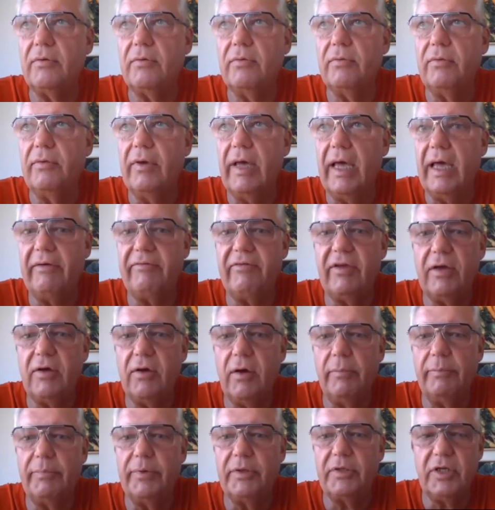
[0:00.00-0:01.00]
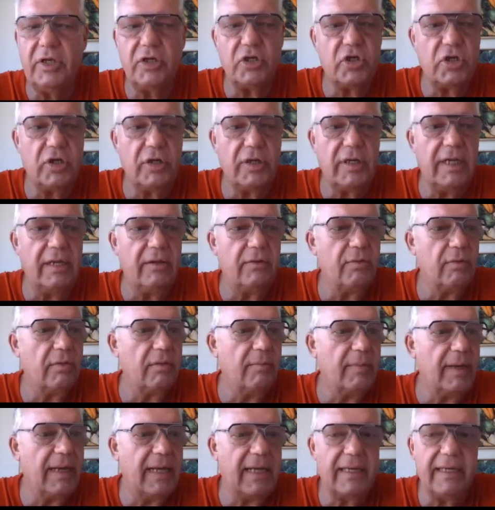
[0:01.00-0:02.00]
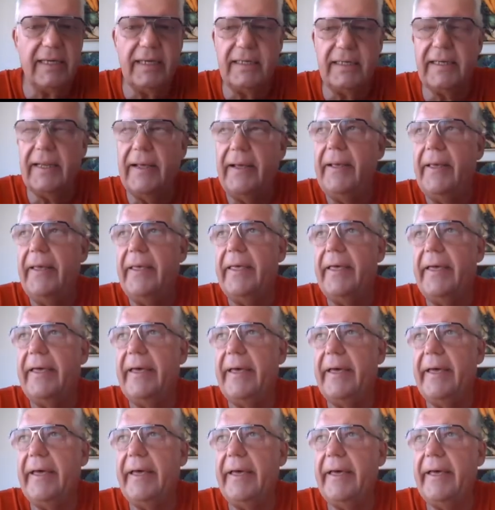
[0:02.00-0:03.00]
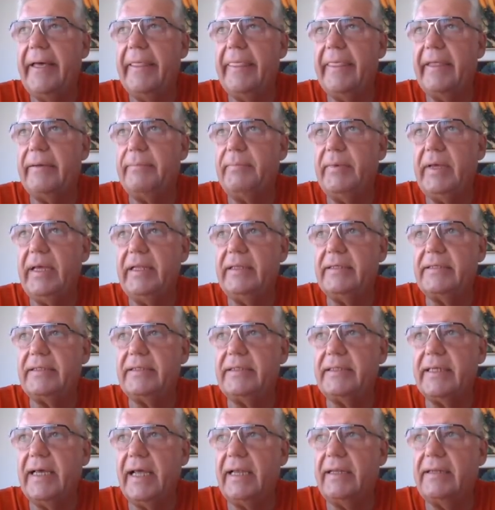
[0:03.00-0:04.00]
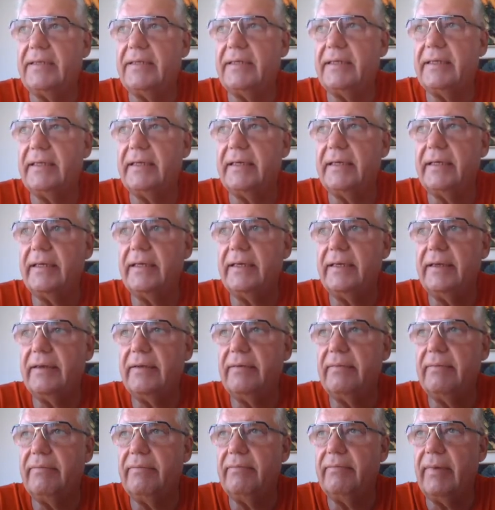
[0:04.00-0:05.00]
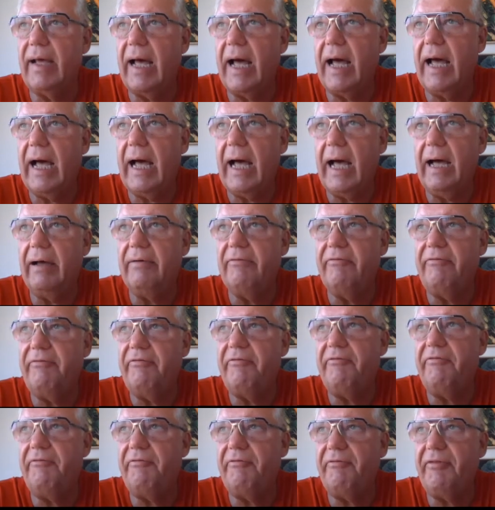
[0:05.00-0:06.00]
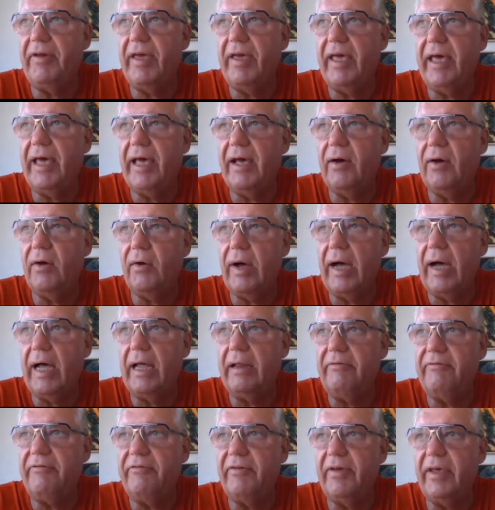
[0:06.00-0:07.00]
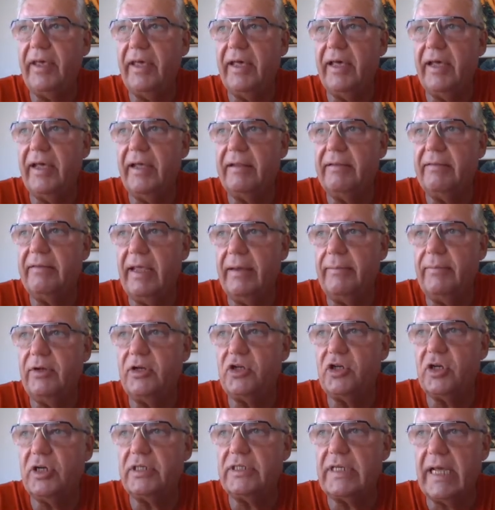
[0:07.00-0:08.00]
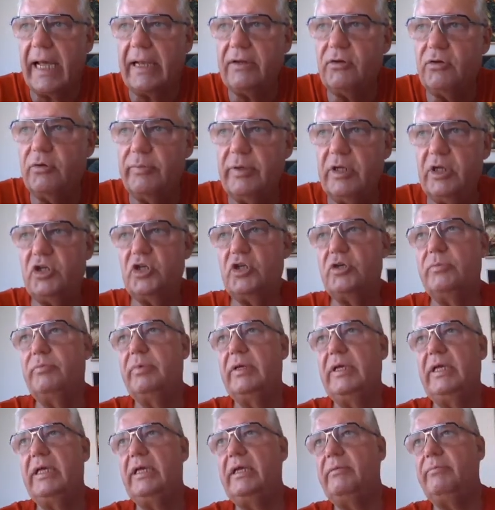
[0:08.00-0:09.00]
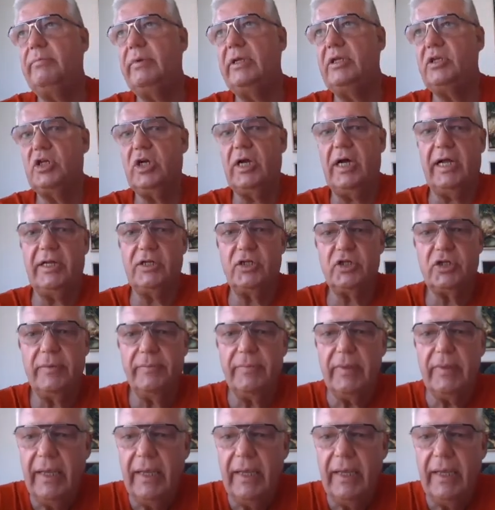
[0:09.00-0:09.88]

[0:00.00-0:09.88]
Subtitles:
heavy competition into the market, that means that fair or unfair damages had to be charged.